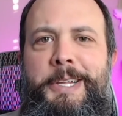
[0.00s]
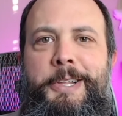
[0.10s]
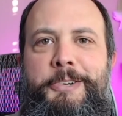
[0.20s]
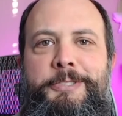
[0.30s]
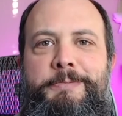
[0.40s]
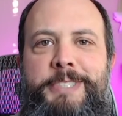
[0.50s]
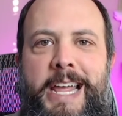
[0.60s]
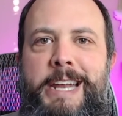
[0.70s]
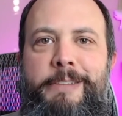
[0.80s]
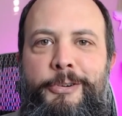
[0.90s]
There's
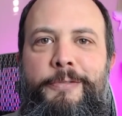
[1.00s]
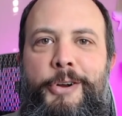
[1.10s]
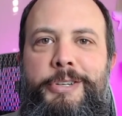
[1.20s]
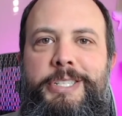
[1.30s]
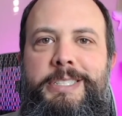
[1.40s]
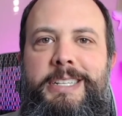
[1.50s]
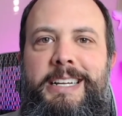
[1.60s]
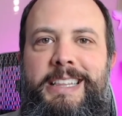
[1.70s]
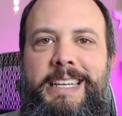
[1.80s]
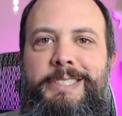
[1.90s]
10 different versions that
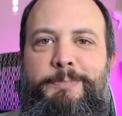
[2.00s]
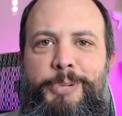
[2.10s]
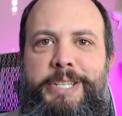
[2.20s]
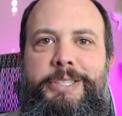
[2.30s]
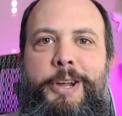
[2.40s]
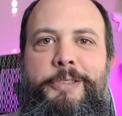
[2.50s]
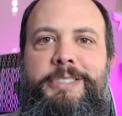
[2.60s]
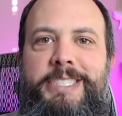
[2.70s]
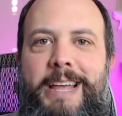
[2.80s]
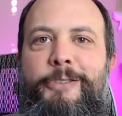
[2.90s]
it lists, plus another
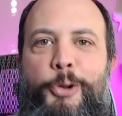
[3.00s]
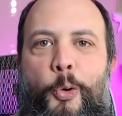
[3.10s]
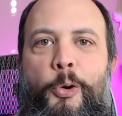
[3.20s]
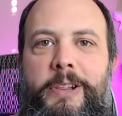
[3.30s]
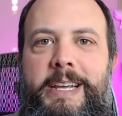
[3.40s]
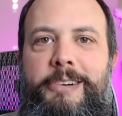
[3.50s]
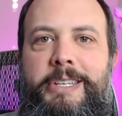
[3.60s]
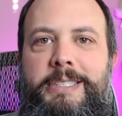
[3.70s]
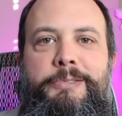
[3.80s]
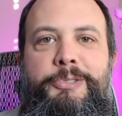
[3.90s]
7
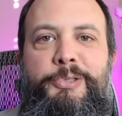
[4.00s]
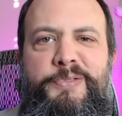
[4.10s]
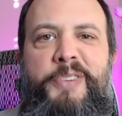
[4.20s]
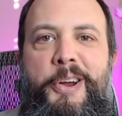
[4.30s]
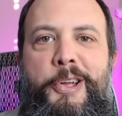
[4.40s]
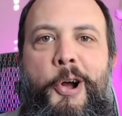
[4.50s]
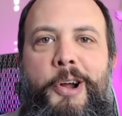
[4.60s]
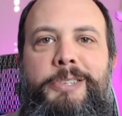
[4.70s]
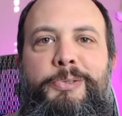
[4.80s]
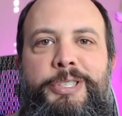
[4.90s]
corollaries, so it's very
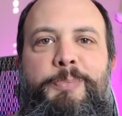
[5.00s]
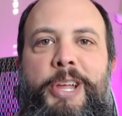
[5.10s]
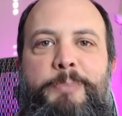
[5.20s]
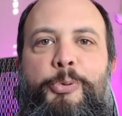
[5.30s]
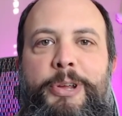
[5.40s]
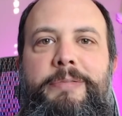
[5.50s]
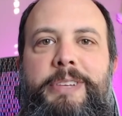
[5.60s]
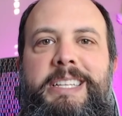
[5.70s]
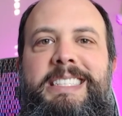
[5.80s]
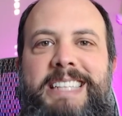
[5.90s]
hard to explain
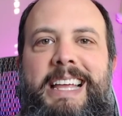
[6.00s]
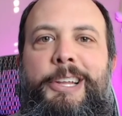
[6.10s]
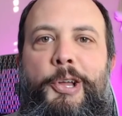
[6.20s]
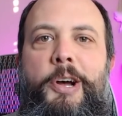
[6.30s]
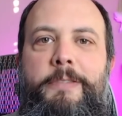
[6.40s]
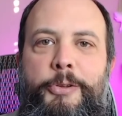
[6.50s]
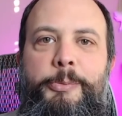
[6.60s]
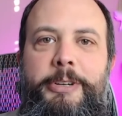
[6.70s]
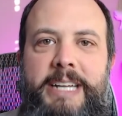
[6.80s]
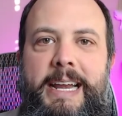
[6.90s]
briefly the second law of
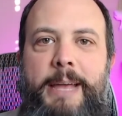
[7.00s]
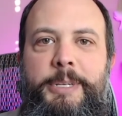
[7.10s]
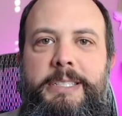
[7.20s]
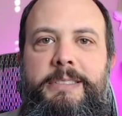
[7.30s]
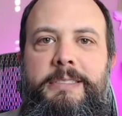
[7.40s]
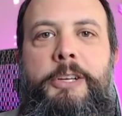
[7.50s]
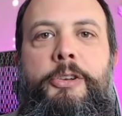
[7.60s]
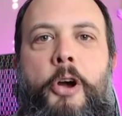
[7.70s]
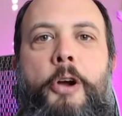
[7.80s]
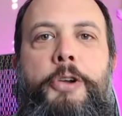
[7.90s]
thermodynamics.
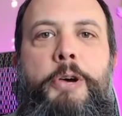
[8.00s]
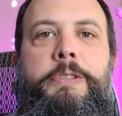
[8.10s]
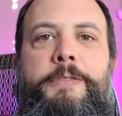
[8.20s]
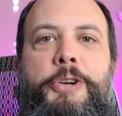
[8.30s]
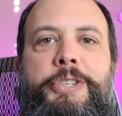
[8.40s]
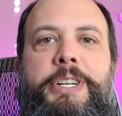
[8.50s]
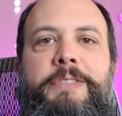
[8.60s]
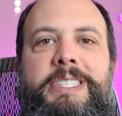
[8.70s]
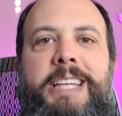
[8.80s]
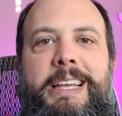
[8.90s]
Carnot's version of
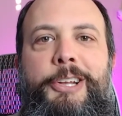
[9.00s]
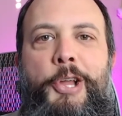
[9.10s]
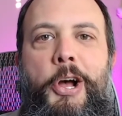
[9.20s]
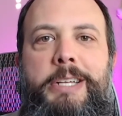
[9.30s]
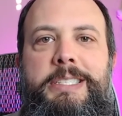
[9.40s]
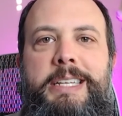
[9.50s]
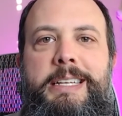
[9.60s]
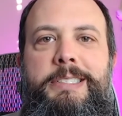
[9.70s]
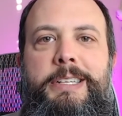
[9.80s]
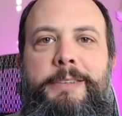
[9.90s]
the second law
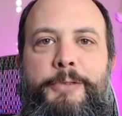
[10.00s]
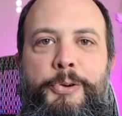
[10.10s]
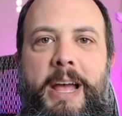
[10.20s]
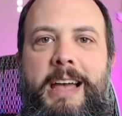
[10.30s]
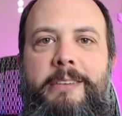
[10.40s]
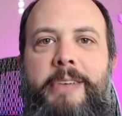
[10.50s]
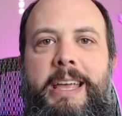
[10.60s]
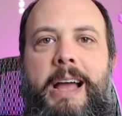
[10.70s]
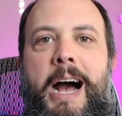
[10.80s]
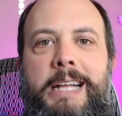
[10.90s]
states that if you have
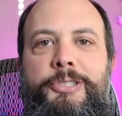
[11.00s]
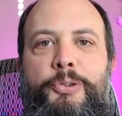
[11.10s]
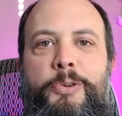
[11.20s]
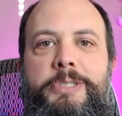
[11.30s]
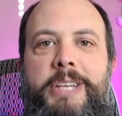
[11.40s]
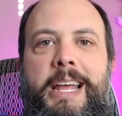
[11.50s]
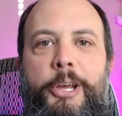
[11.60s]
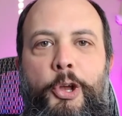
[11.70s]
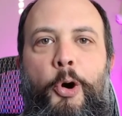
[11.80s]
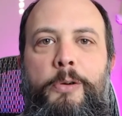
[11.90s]
a hot source and a
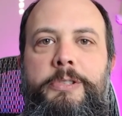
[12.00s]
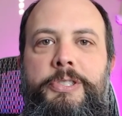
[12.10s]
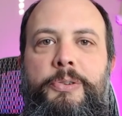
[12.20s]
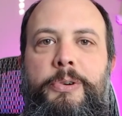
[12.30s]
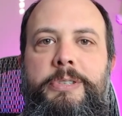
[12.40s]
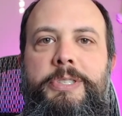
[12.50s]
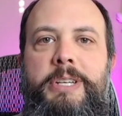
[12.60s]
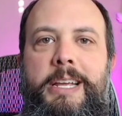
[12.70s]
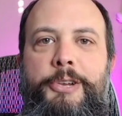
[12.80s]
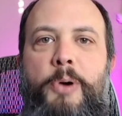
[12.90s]
cold source,
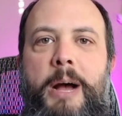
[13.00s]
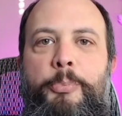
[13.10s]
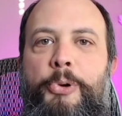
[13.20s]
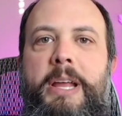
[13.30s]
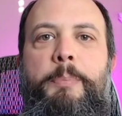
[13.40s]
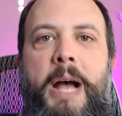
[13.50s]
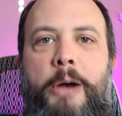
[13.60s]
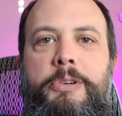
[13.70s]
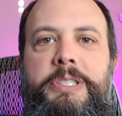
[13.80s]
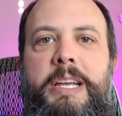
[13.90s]
and you operate a
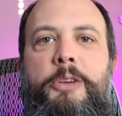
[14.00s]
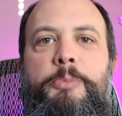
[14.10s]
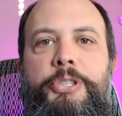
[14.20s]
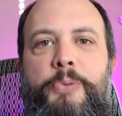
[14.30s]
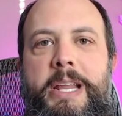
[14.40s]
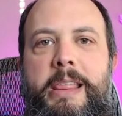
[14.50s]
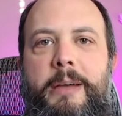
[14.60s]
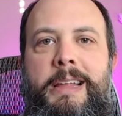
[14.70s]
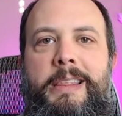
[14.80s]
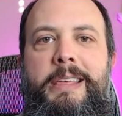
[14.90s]
power cycle between
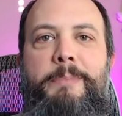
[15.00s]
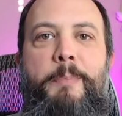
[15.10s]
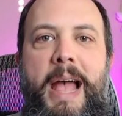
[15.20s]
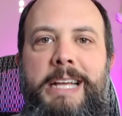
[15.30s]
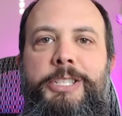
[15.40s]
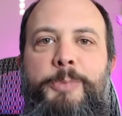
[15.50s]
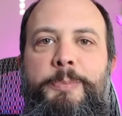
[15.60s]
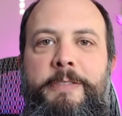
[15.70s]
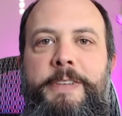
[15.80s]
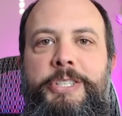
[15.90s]
them, the
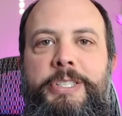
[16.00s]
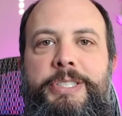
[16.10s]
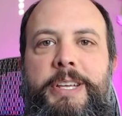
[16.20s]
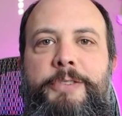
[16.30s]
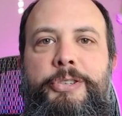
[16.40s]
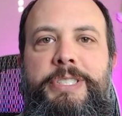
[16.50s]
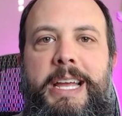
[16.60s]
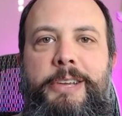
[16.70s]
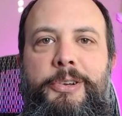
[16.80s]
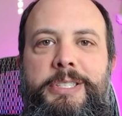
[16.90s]
maximum efficiency of your
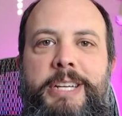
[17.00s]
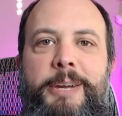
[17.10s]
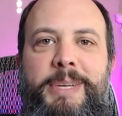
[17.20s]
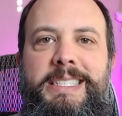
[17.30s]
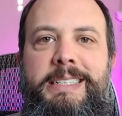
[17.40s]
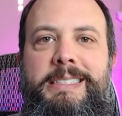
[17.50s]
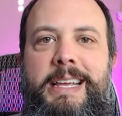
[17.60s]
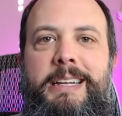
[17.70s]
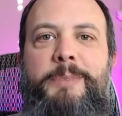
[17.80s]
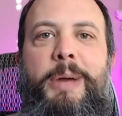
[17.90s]
cycle is going to be
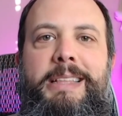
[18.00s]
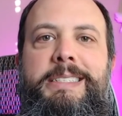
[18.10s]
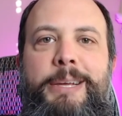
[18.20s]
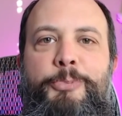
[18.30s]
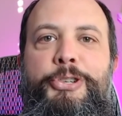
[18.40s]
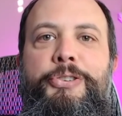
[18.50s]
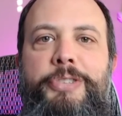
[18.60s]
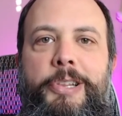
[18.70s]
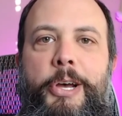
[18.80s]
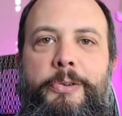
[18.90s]
dictated by the temperatures
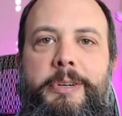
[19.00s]
alone.